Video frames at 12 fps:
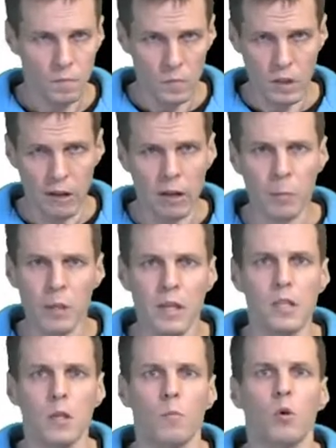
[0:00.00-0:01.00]
The
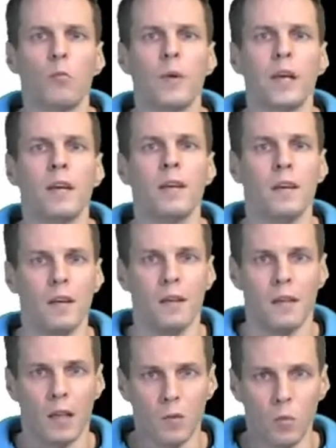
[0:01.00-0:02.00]
interpretation would be
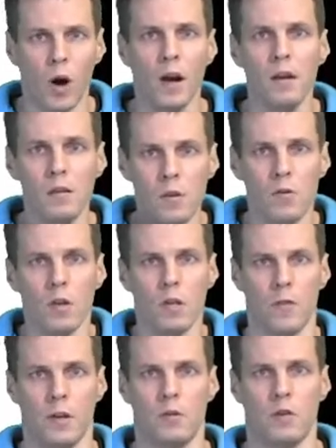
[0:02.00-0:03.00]
that one unit of
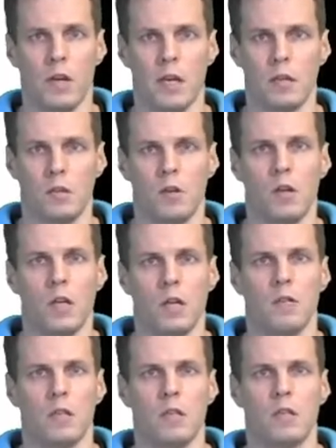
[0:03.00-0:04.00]
education
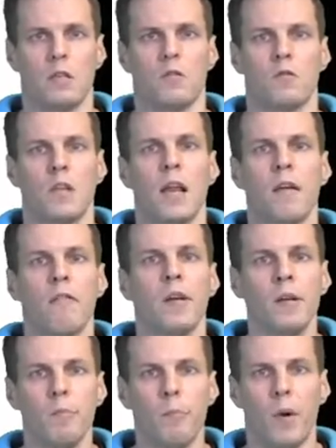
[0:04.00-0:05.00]
increases your salary
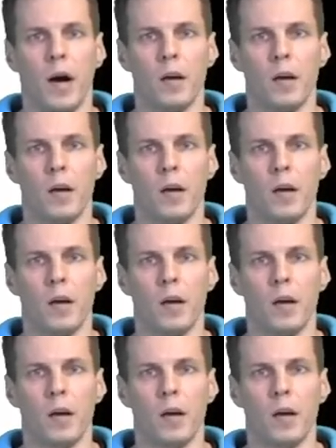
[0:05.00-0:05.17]
by